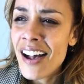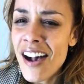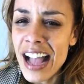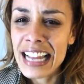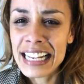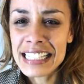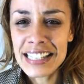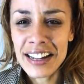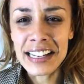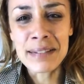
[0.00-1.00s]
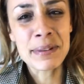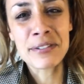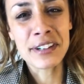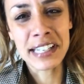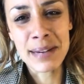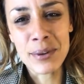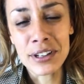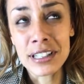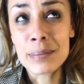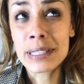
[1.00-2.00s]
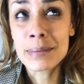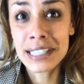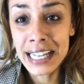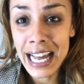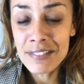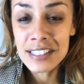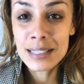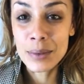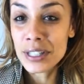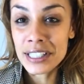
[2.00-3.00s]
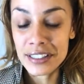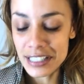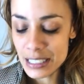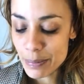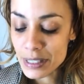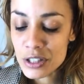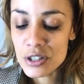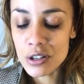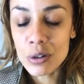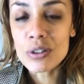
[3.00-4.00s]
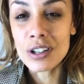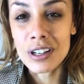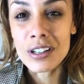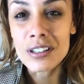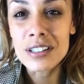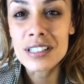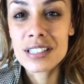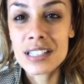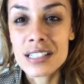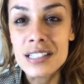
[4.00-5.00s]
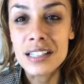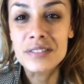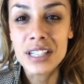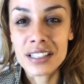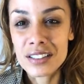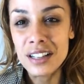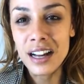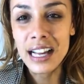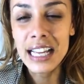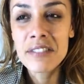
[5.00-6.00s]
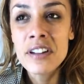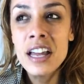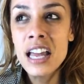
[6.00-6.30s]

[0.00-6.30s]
I had anxiety before I came on here, but I'm like, I have to come on here. It's been so long since I've done a live.